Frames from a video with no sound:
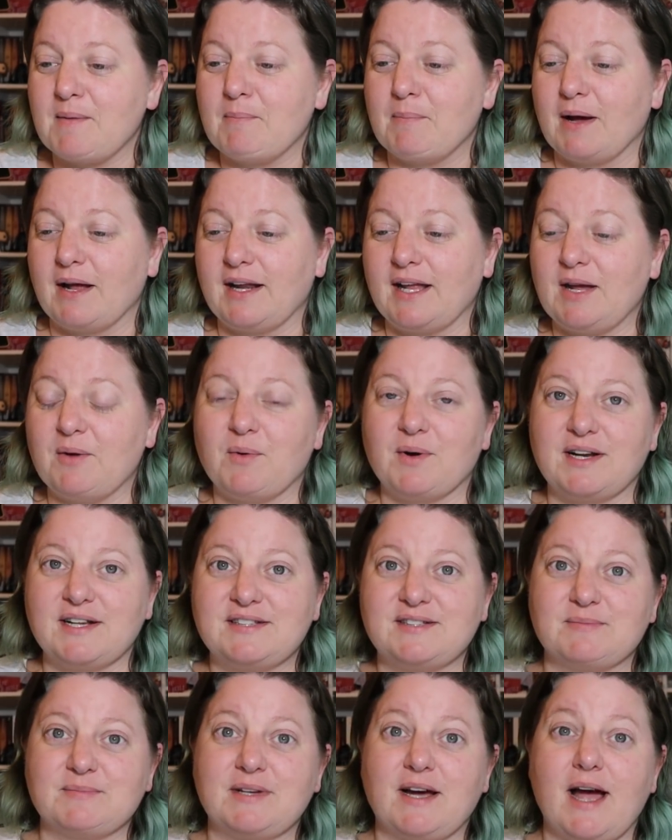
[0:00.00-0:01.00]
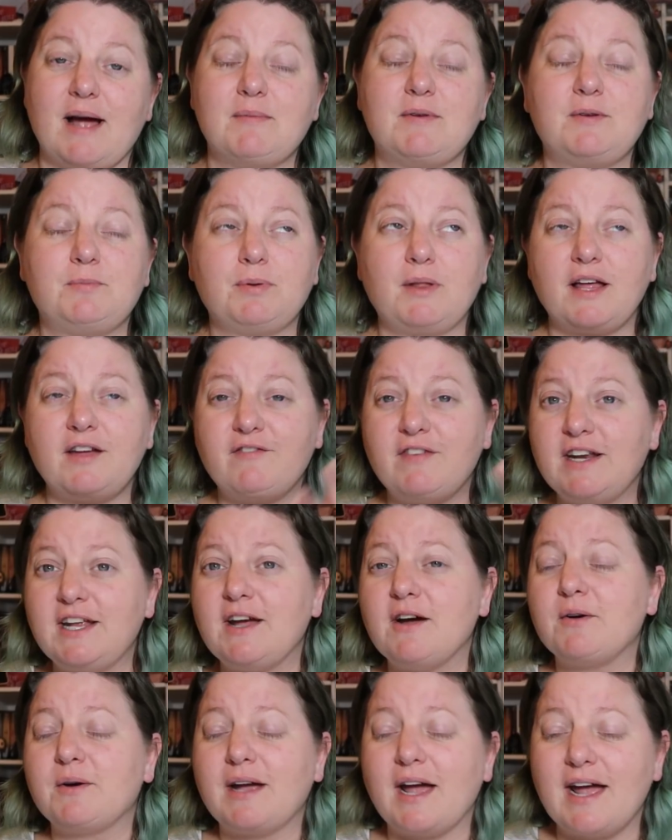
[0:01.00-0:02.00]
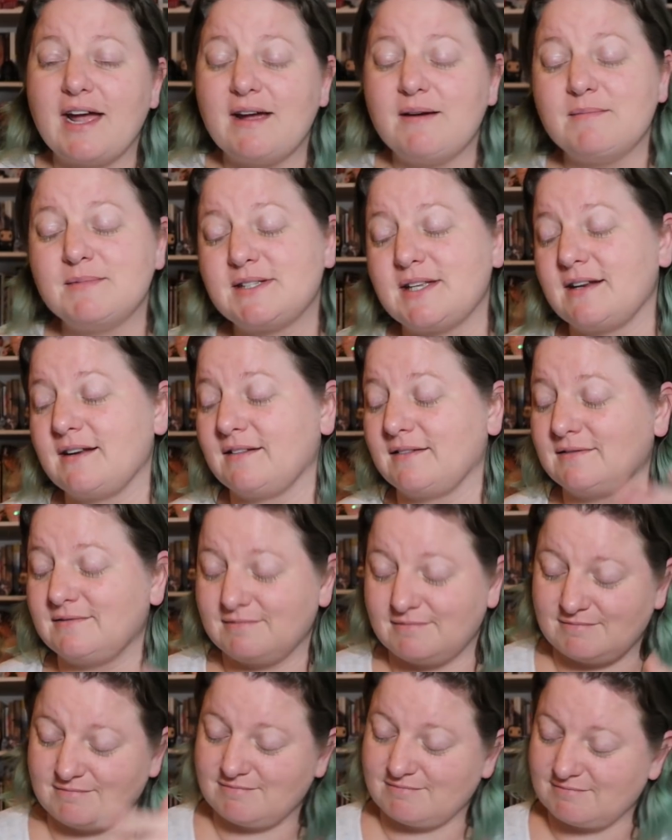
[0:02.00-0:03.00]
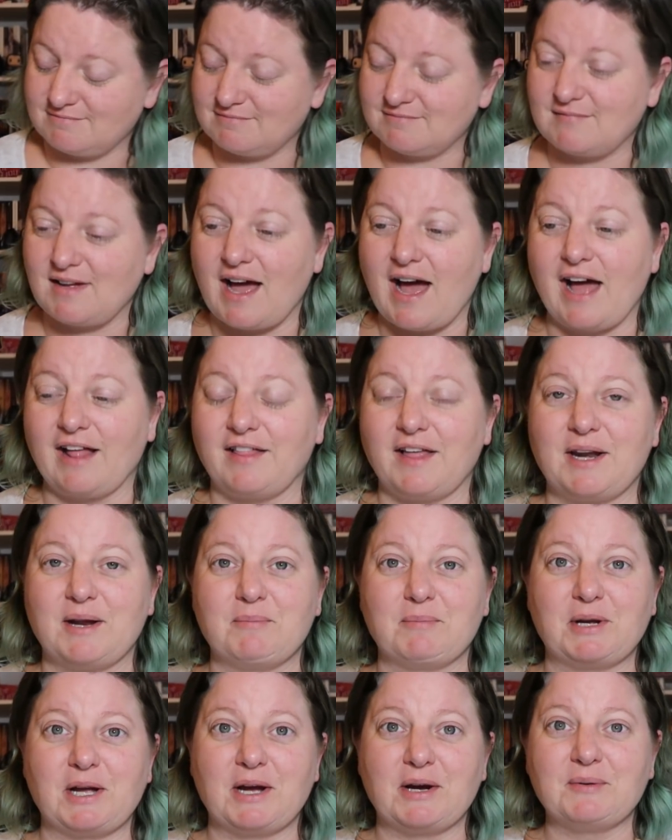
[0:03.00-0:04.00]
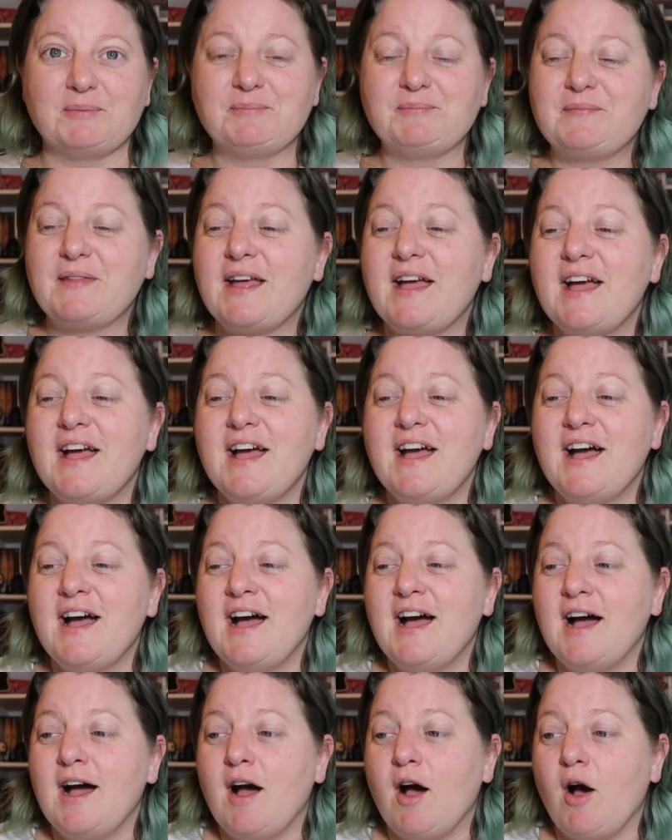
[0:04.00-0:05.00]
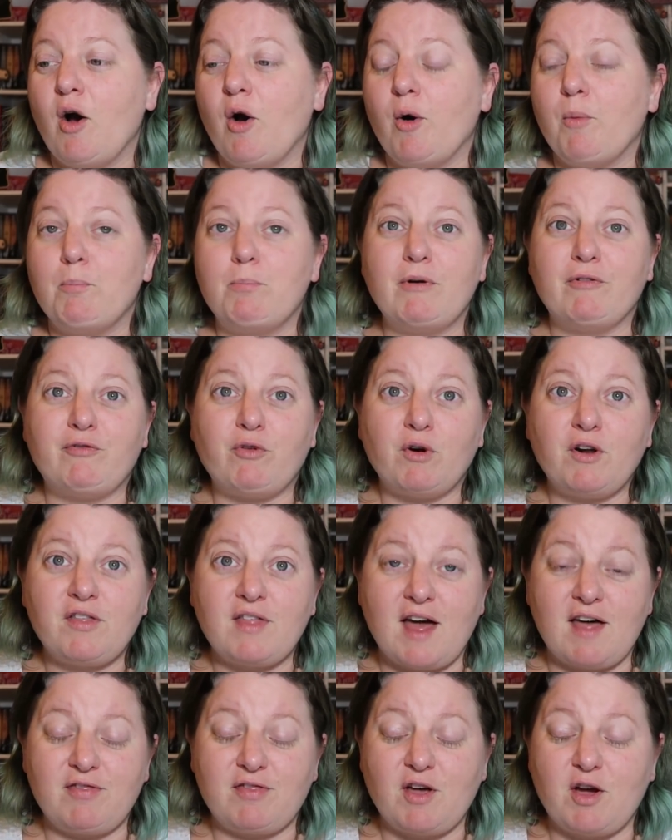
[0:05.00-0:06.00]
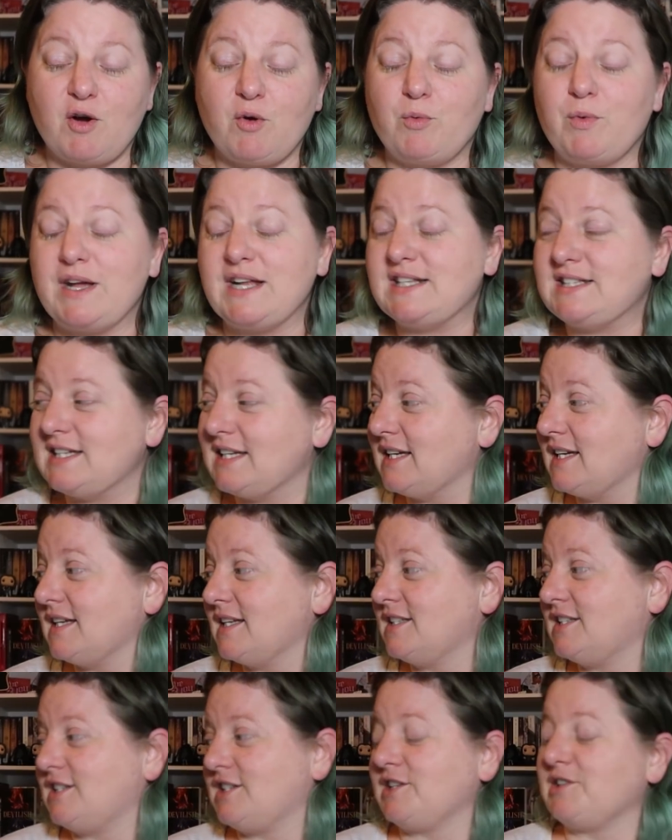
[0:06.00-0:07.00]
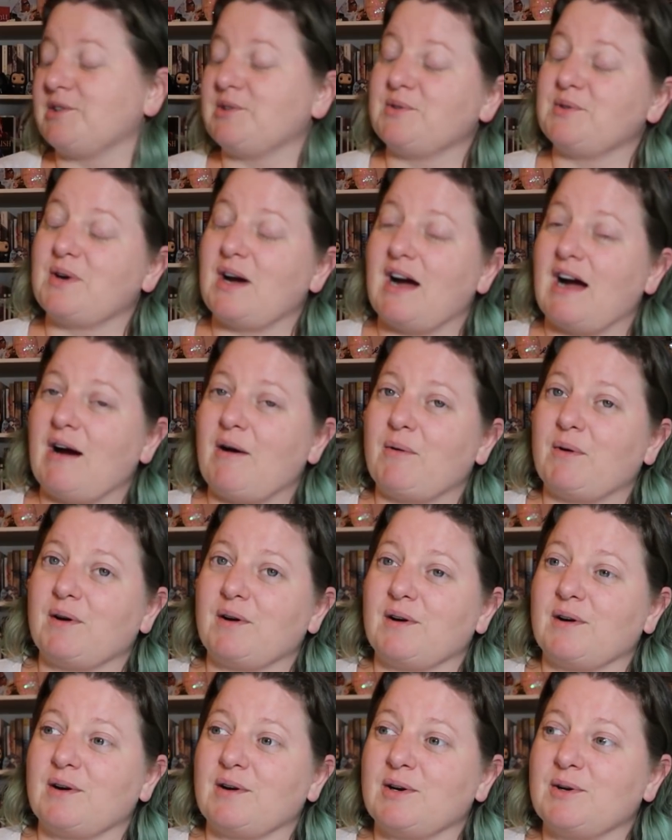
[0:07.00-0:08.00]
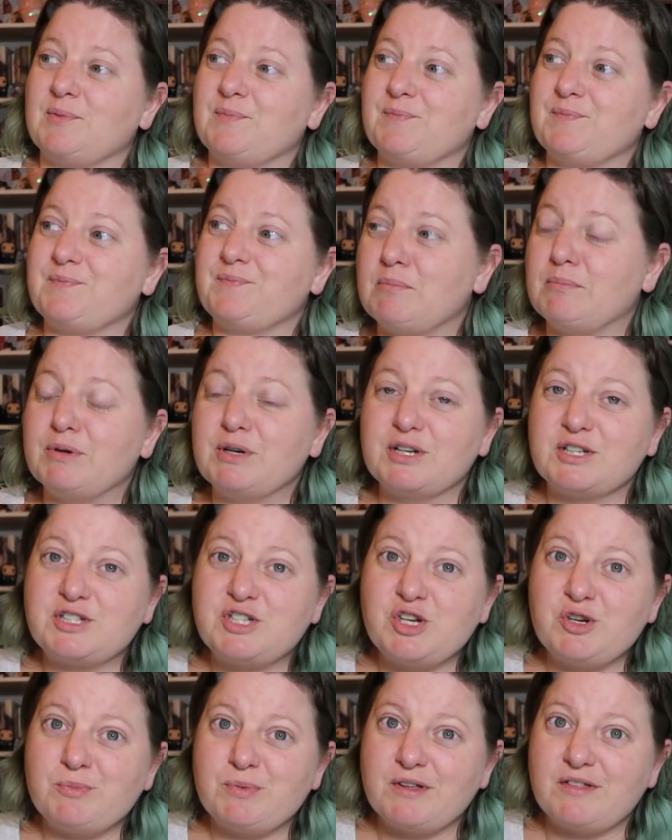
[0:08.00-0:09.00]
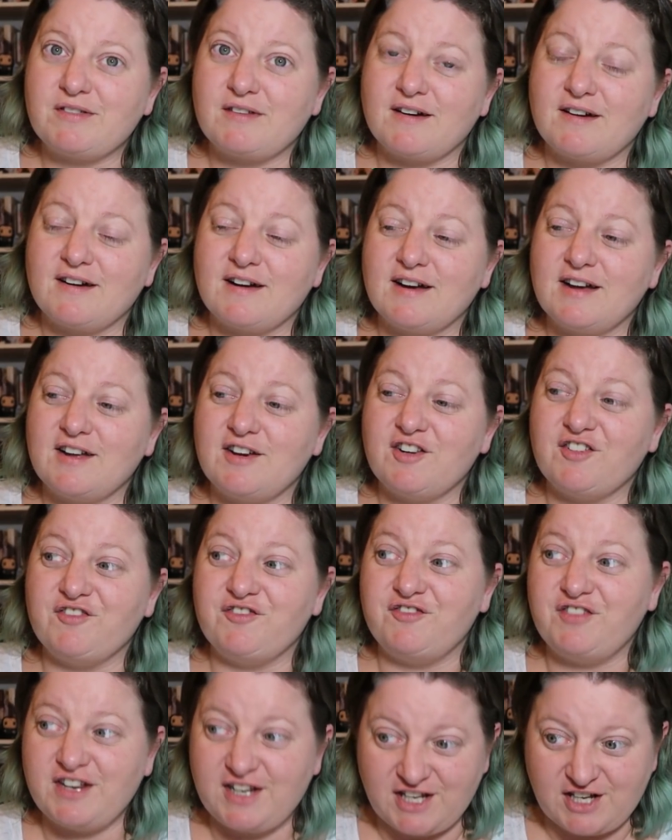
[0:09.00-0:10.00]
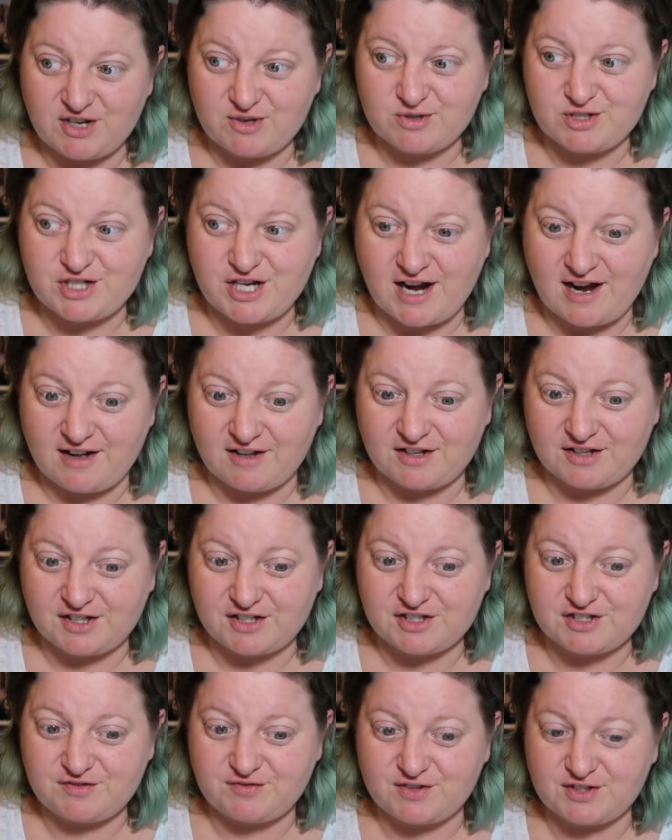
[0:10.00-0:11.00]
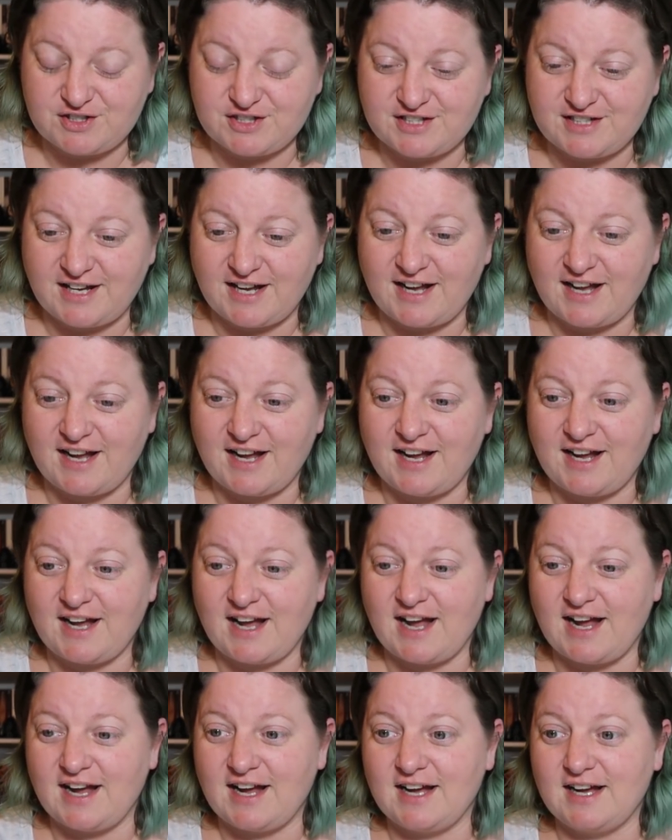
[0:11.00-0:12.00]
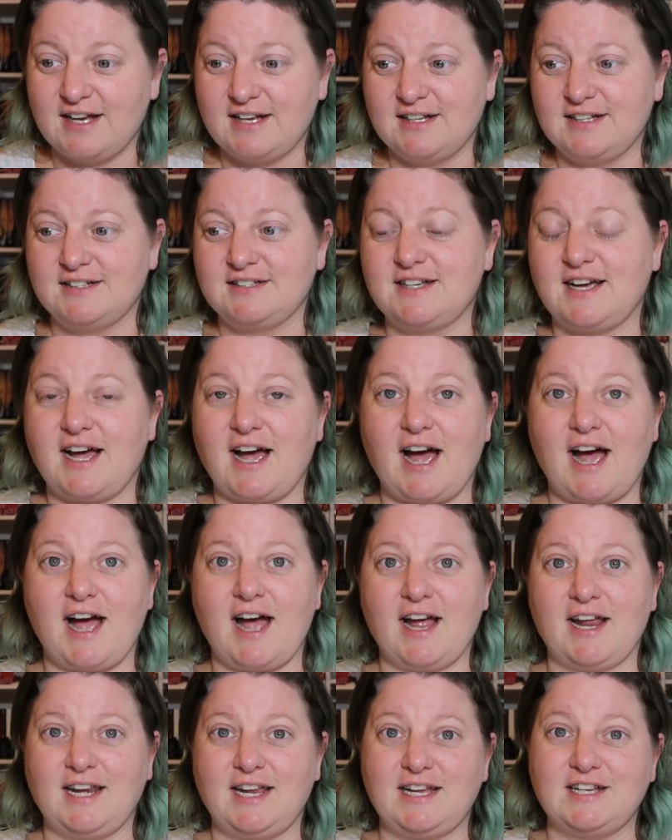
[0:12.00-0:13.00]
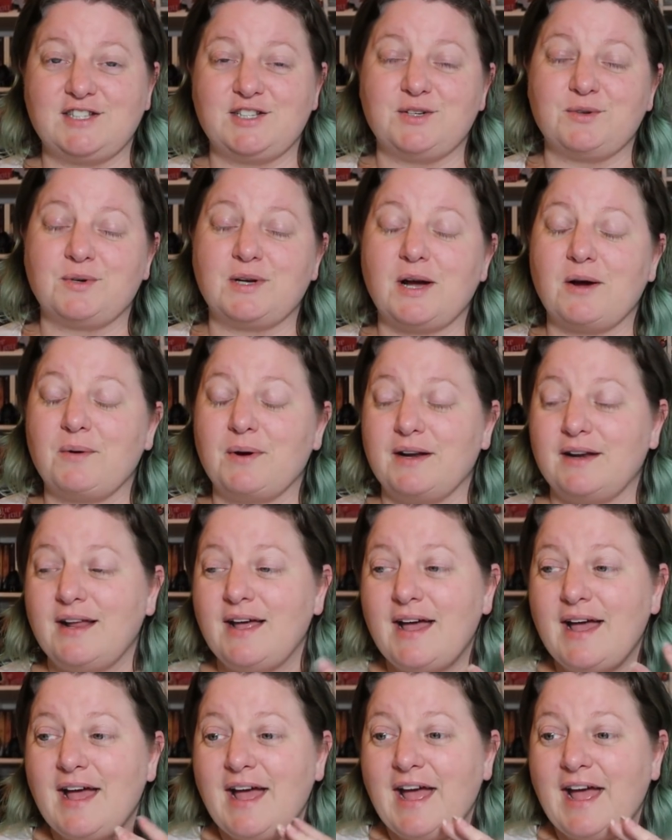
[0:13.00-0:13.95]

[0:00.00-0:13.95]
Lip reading: But he wanted some time to play video games and I let him go. Before that though, we did do our BookTubeAthon video challenge for today and I need to go and